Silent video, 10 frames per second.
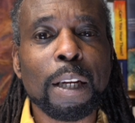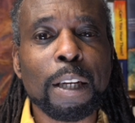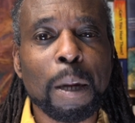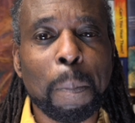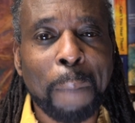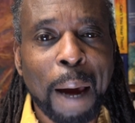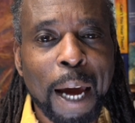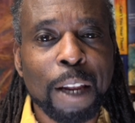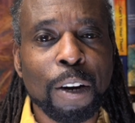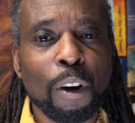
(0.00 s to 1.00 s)
the
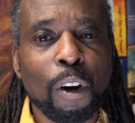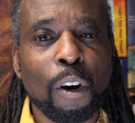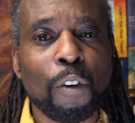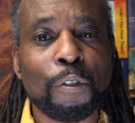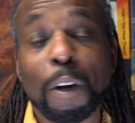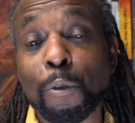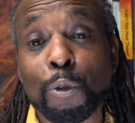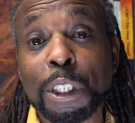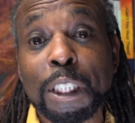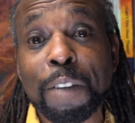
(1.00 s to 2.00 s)
pattern of
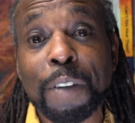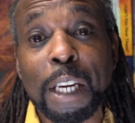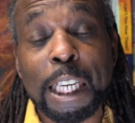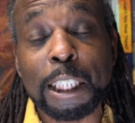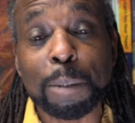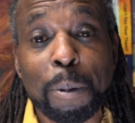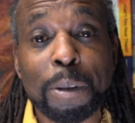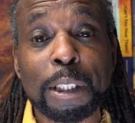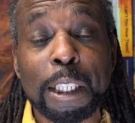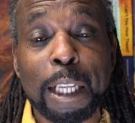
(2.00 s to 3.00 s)
receiving and
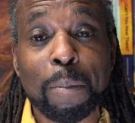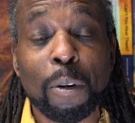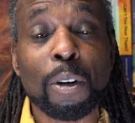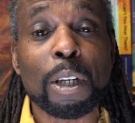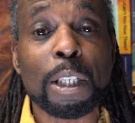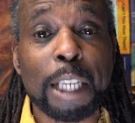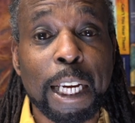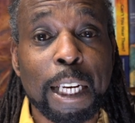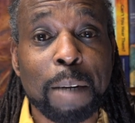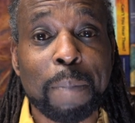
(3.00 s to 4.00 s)
experiencing them on a
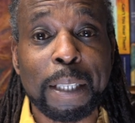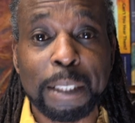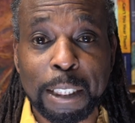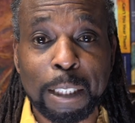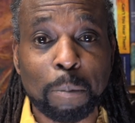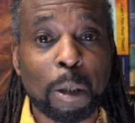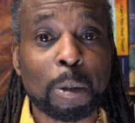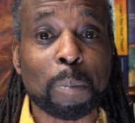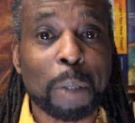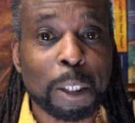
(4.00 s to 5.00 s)
daily basis,
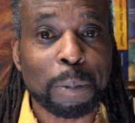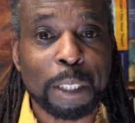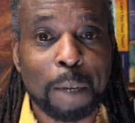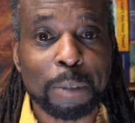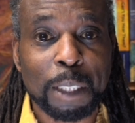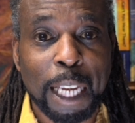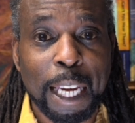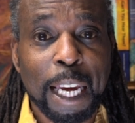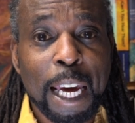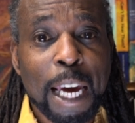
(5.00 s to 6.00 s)
sometimes multiple times a
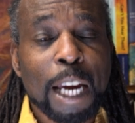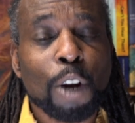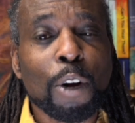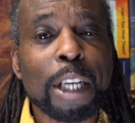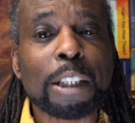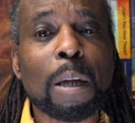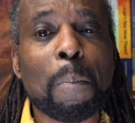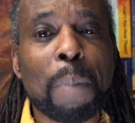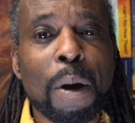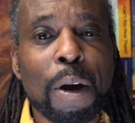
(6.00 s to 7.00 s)
day, creates a
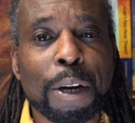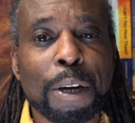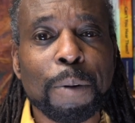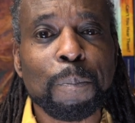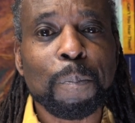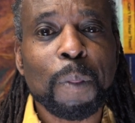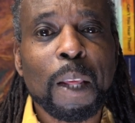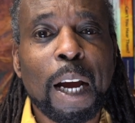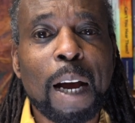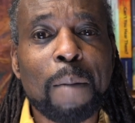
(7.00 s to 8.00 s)
burden.
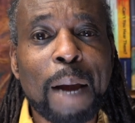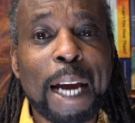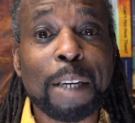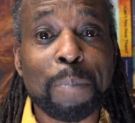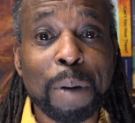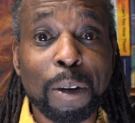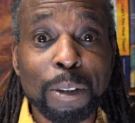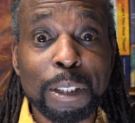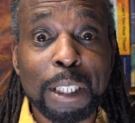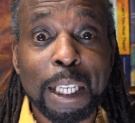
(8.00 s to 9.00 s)
And
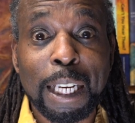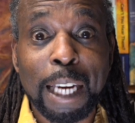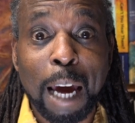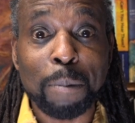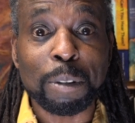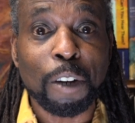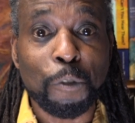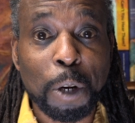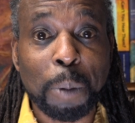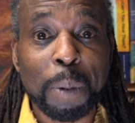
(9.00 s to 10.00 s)
because it happens so
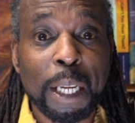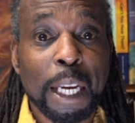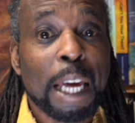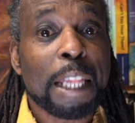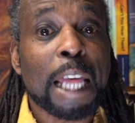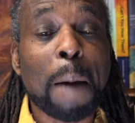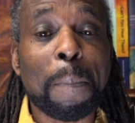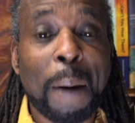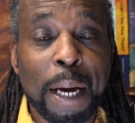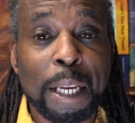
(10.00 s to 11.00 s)
frequently, that
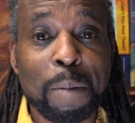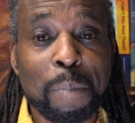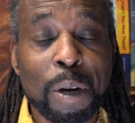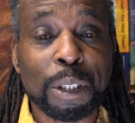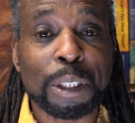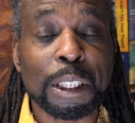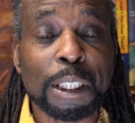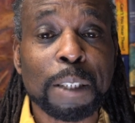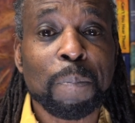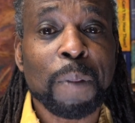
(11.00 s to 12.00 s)
pattern
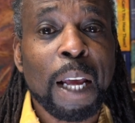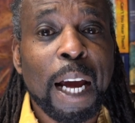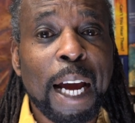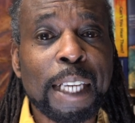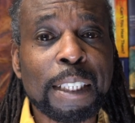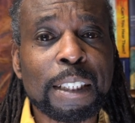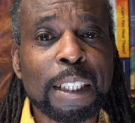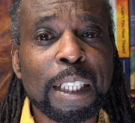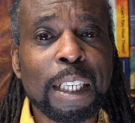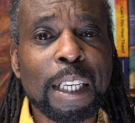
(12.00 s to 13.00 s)
emerges. And
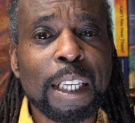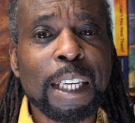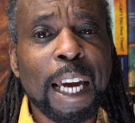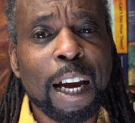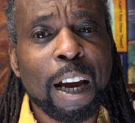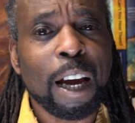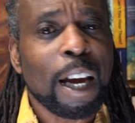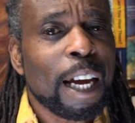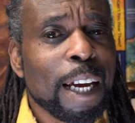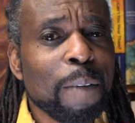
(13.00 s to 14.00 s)
yeah,
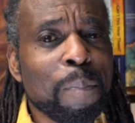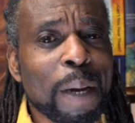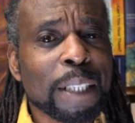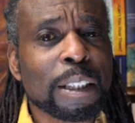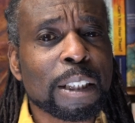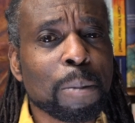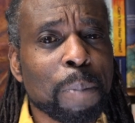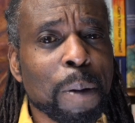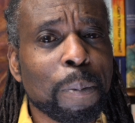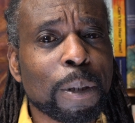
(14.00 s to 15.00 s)
it matters to
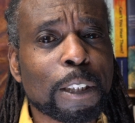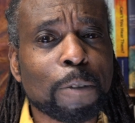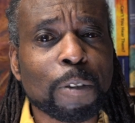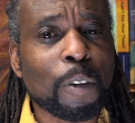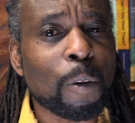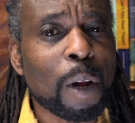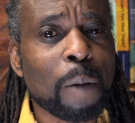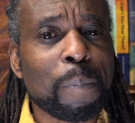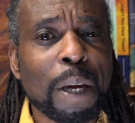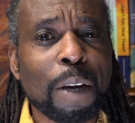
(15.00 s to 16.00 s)
people in terms of their
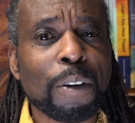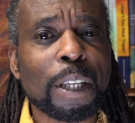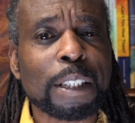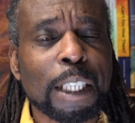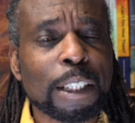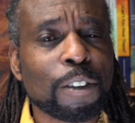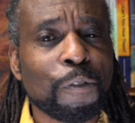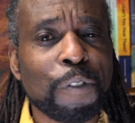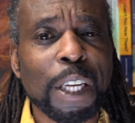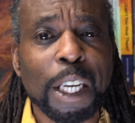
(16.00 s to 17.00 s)
well-being or their sense of
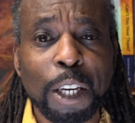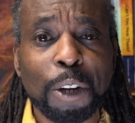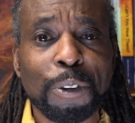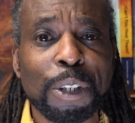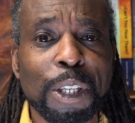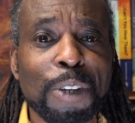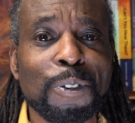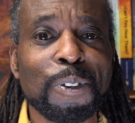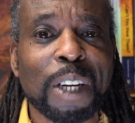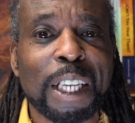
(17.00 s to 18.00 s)
feeling included in
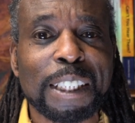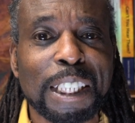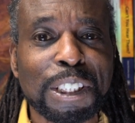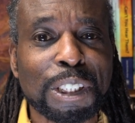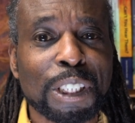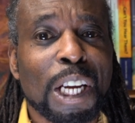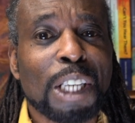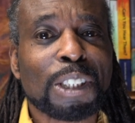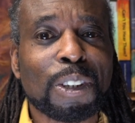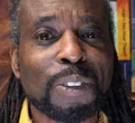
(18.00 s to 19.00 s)
organizations.
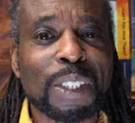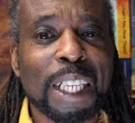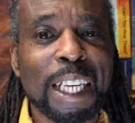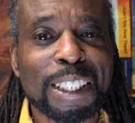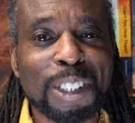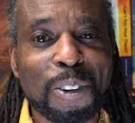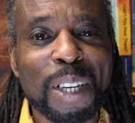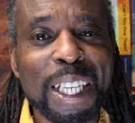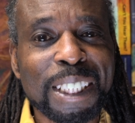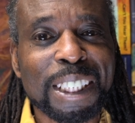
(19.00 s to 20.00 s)
So
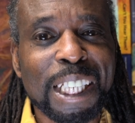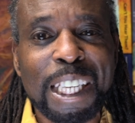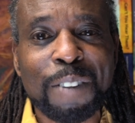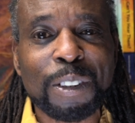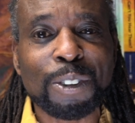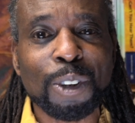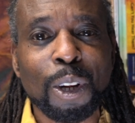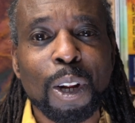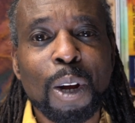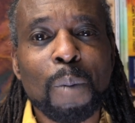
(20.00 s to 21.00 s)
each
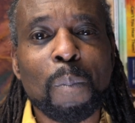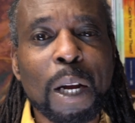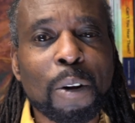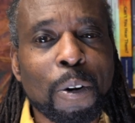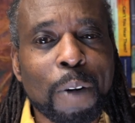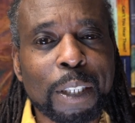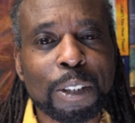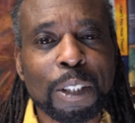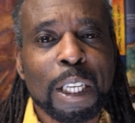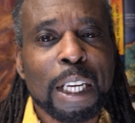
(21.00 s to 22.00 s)
individual
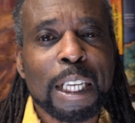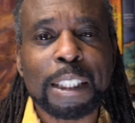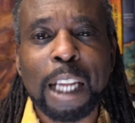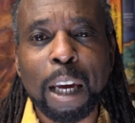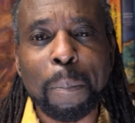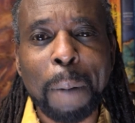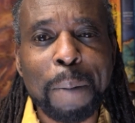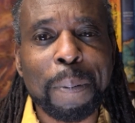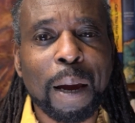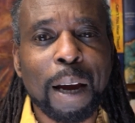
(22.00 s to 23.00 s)
microaggression is like a
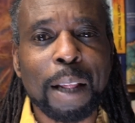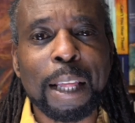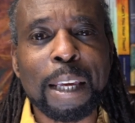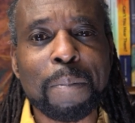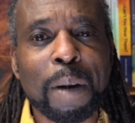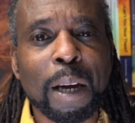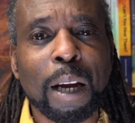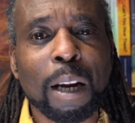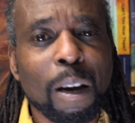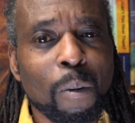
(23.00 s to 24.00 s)
paper cut that you might
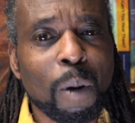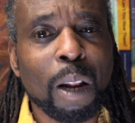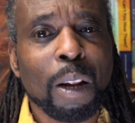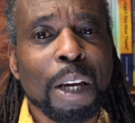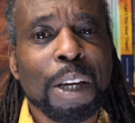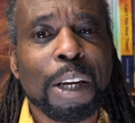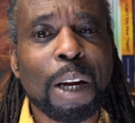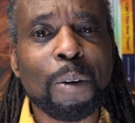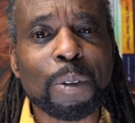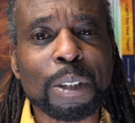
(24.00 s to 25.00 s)
kind of go, well,
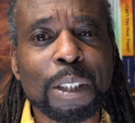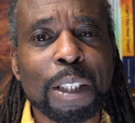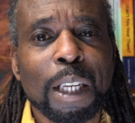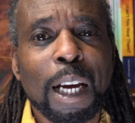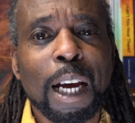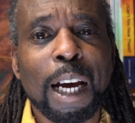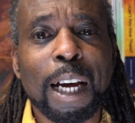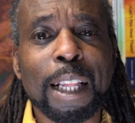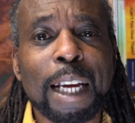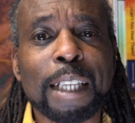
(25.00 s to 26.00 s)
it wasn't
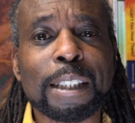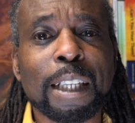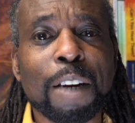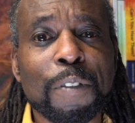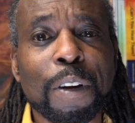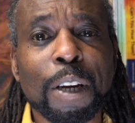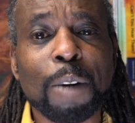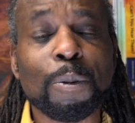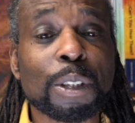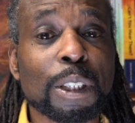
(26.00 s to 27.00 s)
that significant,
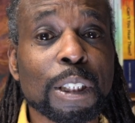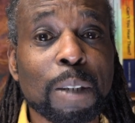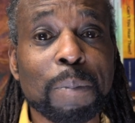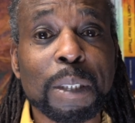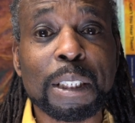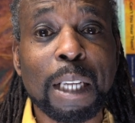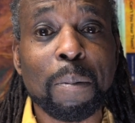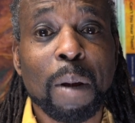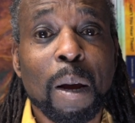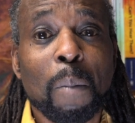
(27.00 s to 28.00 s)
it was just a misstep.
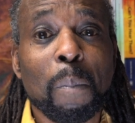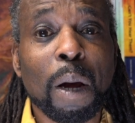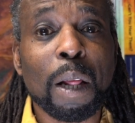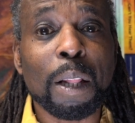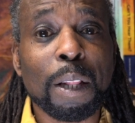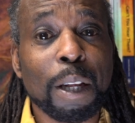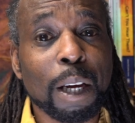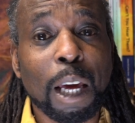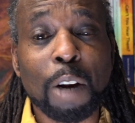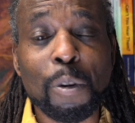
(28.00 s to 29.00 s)
But the
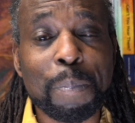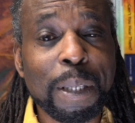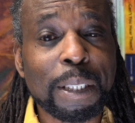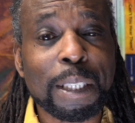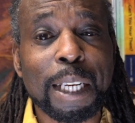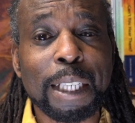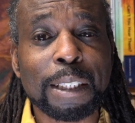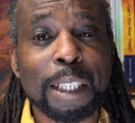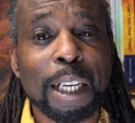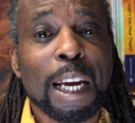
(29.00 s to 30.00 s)
kind of repeated
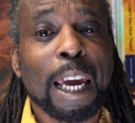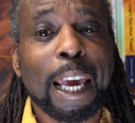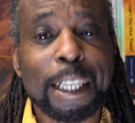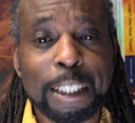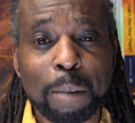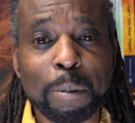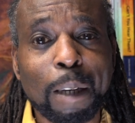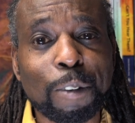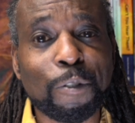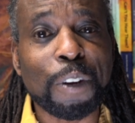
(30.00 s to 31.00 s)
nature can
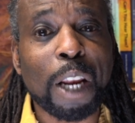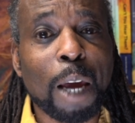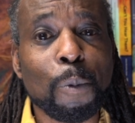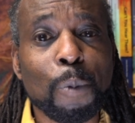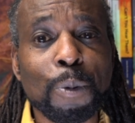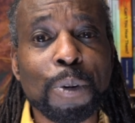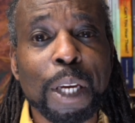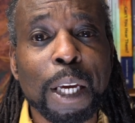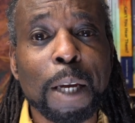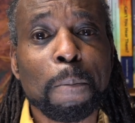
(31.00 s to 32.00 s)
sometimes feel like
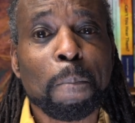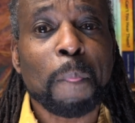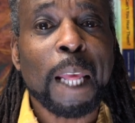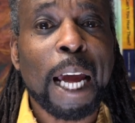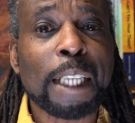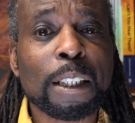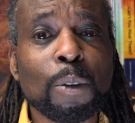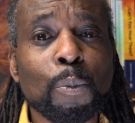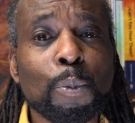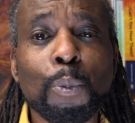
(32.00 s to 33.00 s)
wounding. And
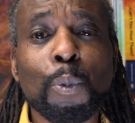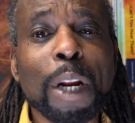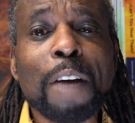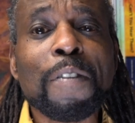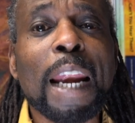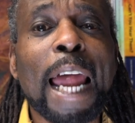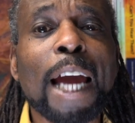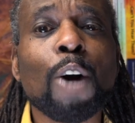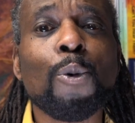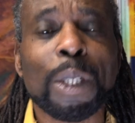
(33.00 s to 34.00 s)
whatever
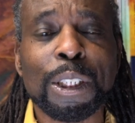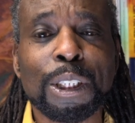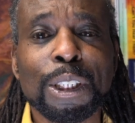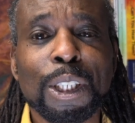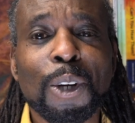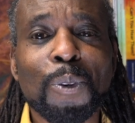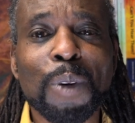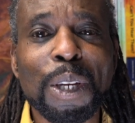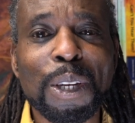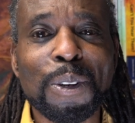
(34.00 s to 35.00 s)
language
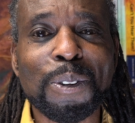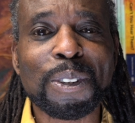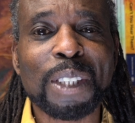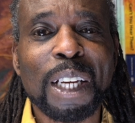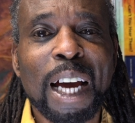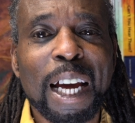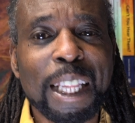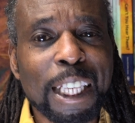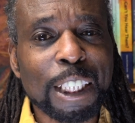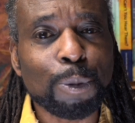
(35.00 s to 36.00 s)
we use, I
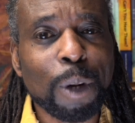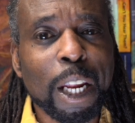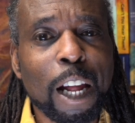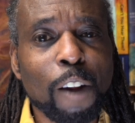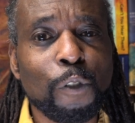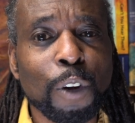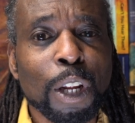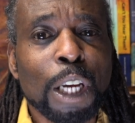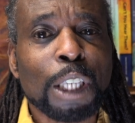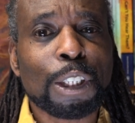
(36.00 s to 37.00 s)
think it's really helpful
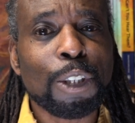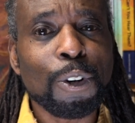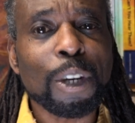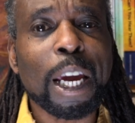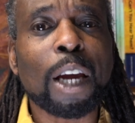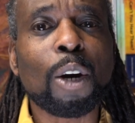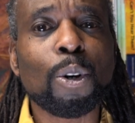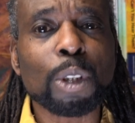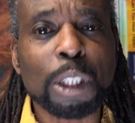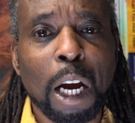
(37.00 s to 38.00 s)
to not get
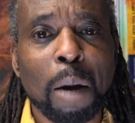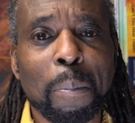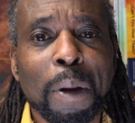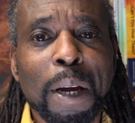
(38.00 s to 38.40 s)
caught up